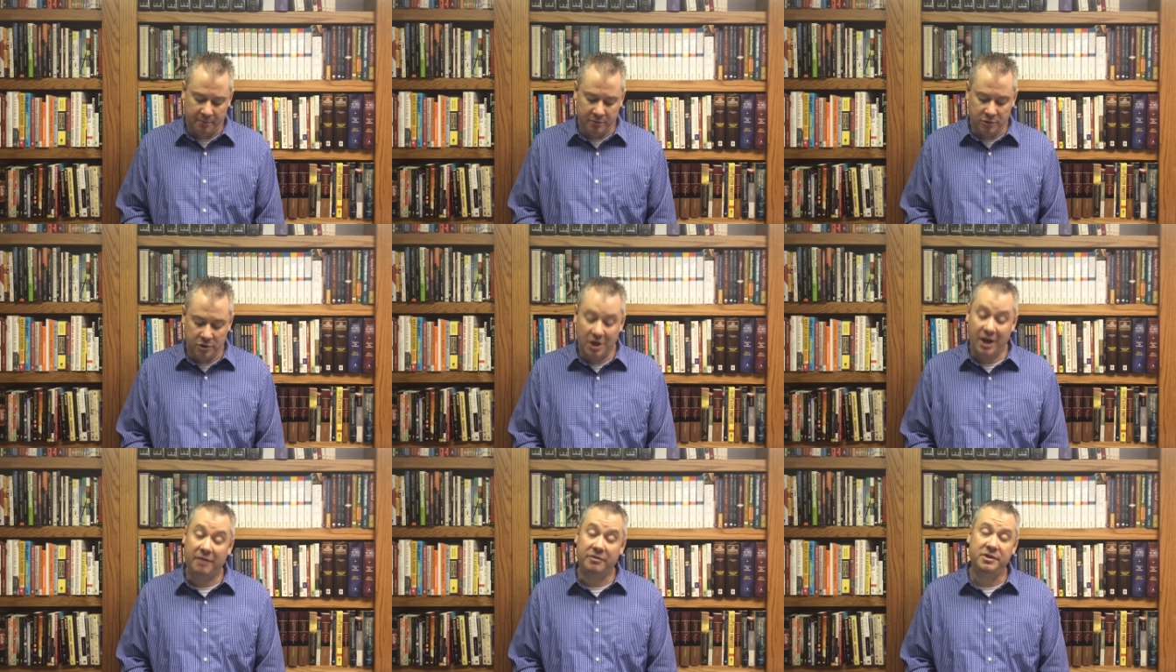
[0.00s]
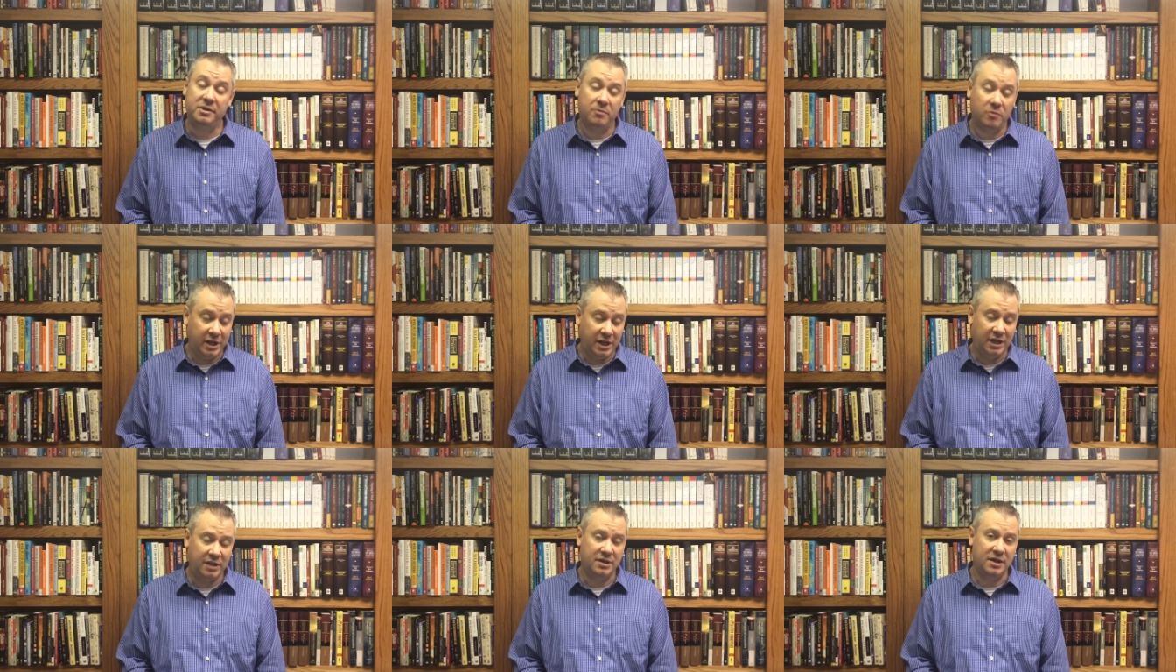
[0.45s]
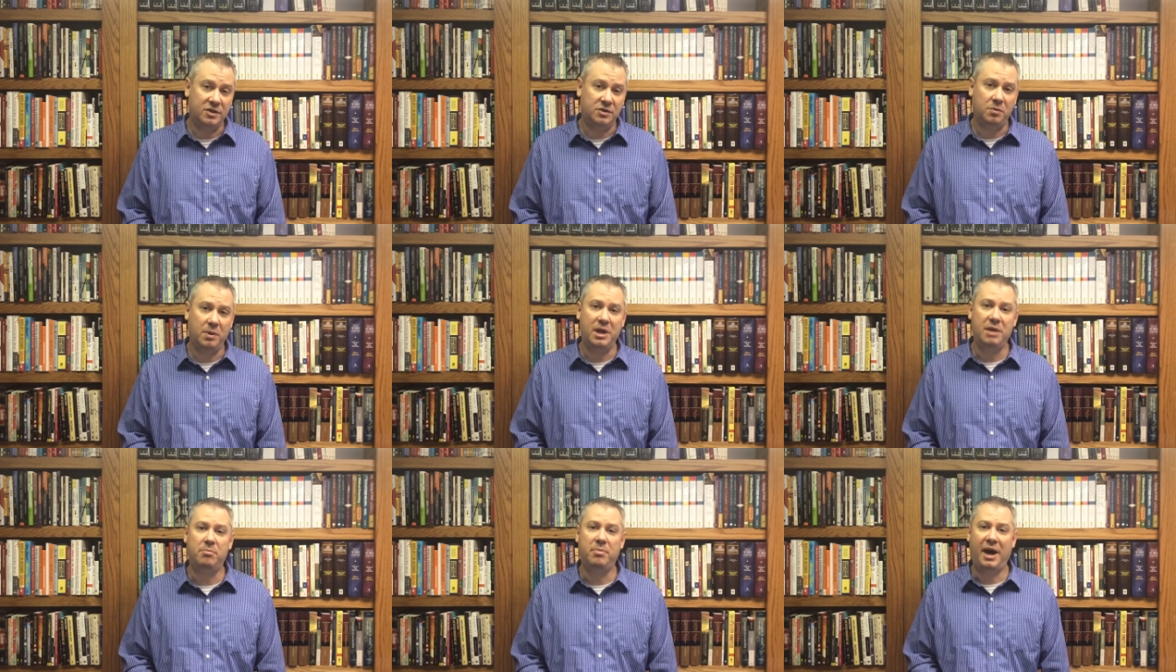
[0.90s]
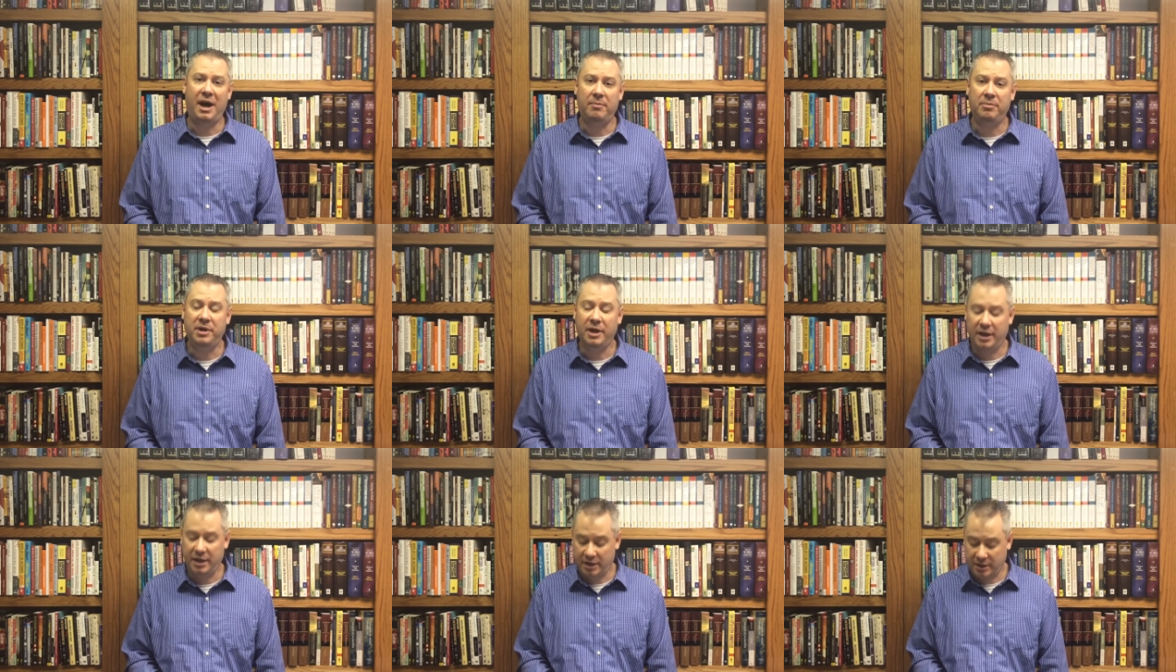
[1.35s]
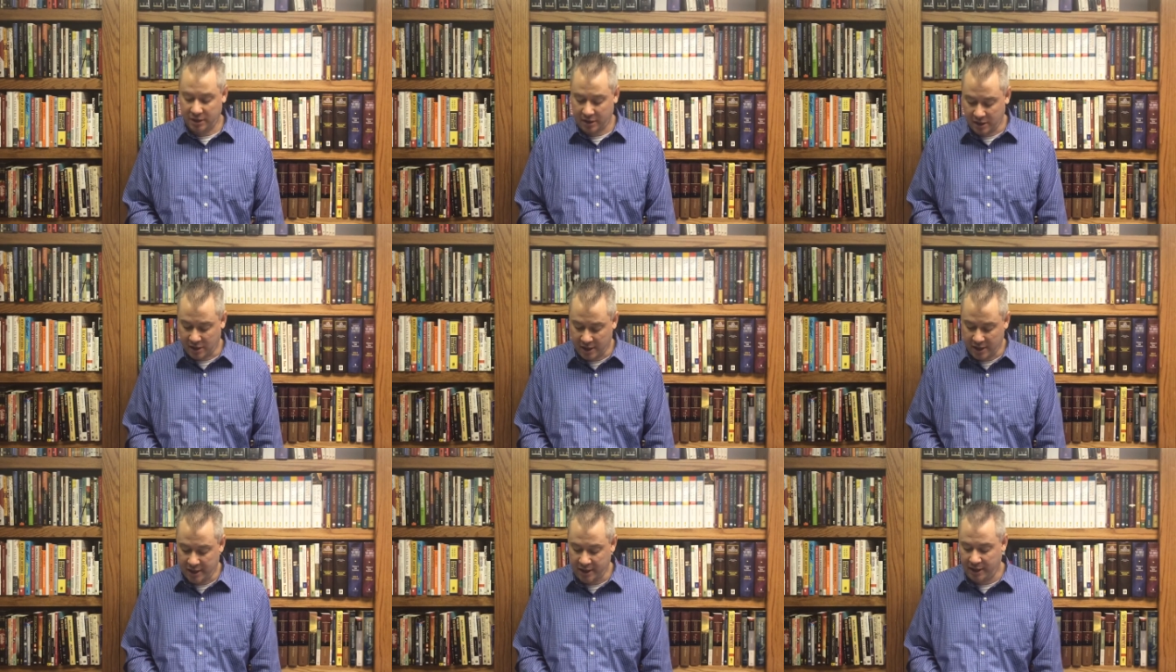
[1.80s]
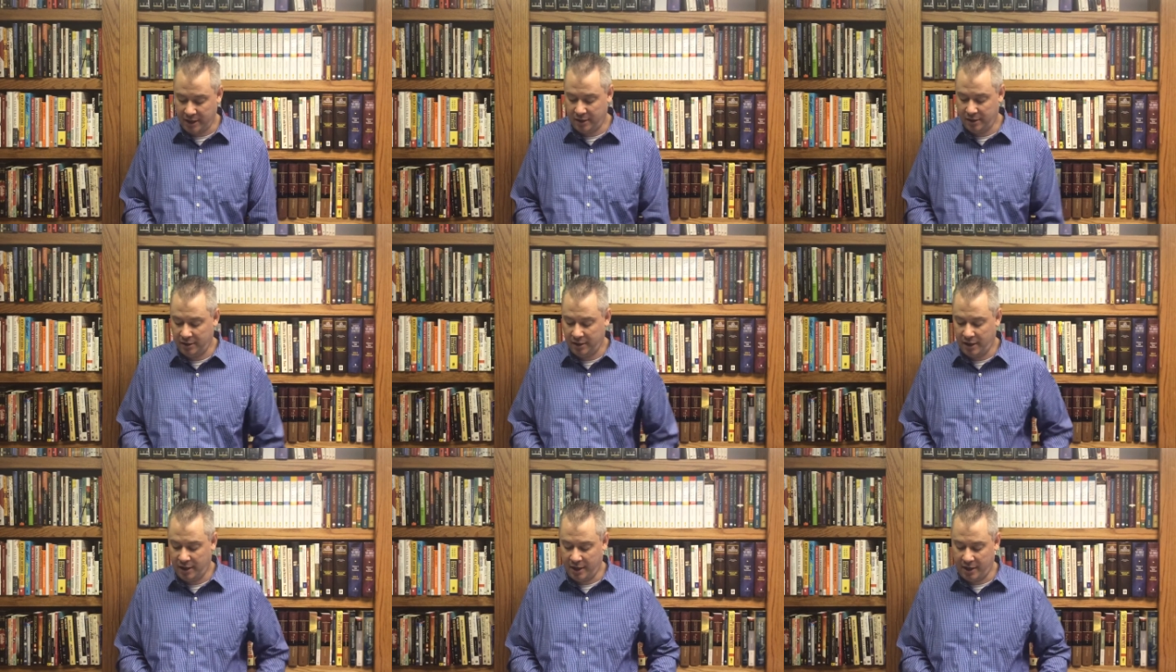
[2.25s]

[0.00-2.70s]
You have some reading this week, Babcock Klein.